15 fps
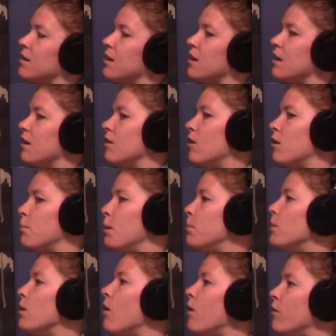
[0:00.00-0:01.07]
And I think a lot of
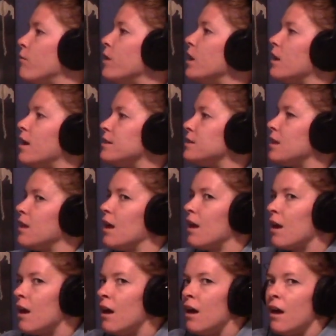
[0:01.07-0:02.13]
people are realizing,
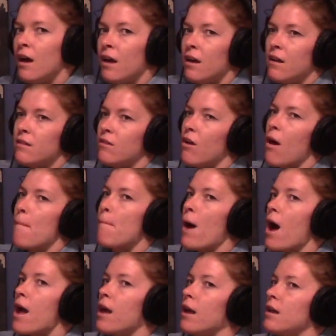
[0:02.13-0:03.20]
like, they're not
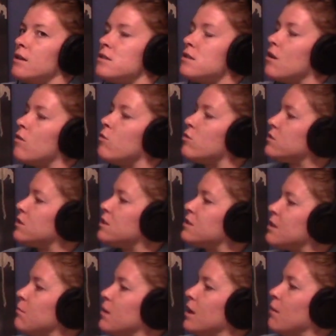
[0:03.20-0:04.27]
buying into the whole
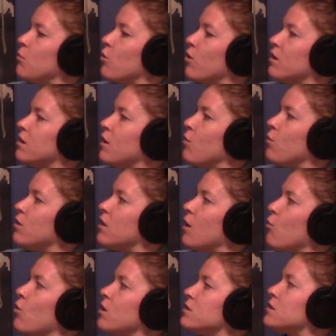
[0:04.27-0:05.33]
system anymore. And
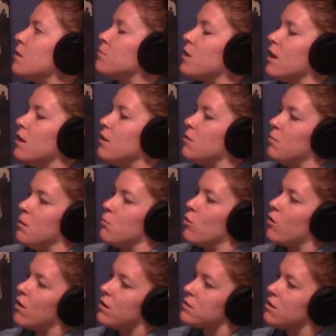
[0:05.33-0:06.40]
they want something a little bit
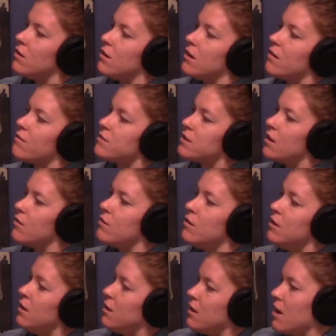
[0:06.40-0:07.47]
more alternative. So,
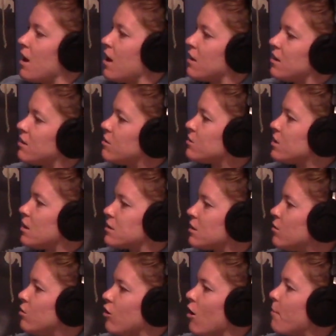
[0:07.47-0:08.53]
I think there's lots
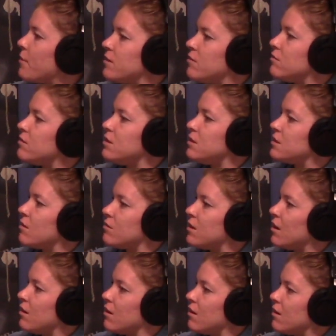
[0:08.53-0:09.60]
of cool opportunities out
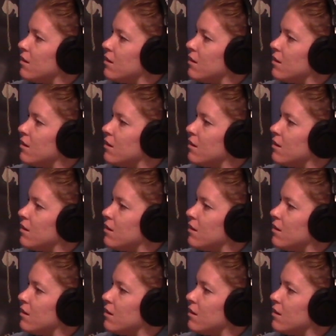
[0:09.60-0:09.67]
there to...